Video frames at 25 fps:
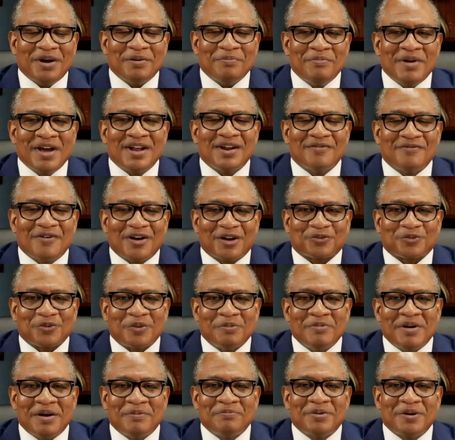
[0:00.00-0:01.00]
many of us
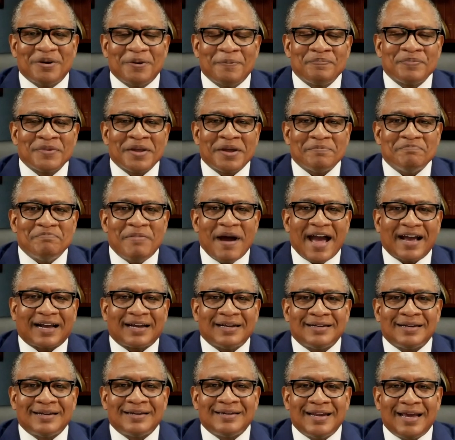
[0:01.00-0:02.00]
remember back
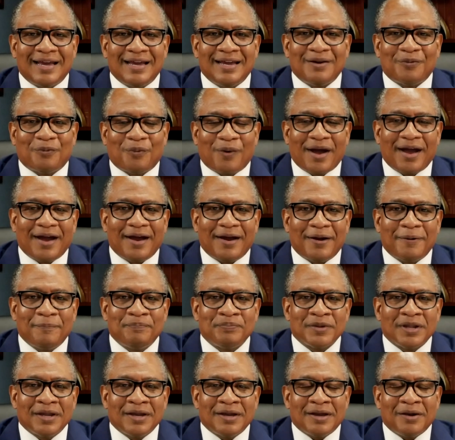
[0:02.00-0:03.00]
in the day where
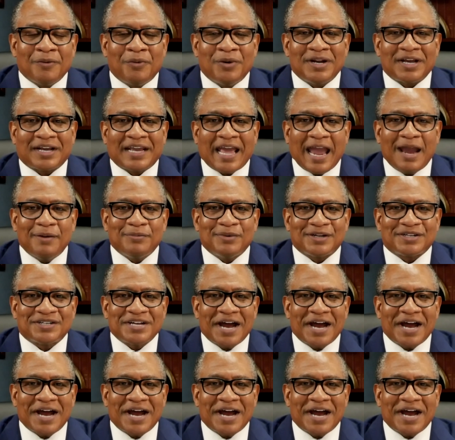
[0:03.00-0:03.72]
when it came to